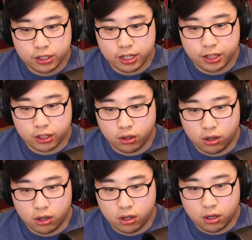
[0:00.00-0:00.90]
to connect
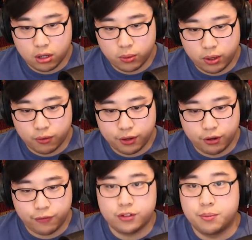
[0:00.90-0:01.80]
all the way over
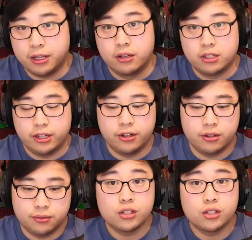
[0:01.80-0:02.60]
here for something else later.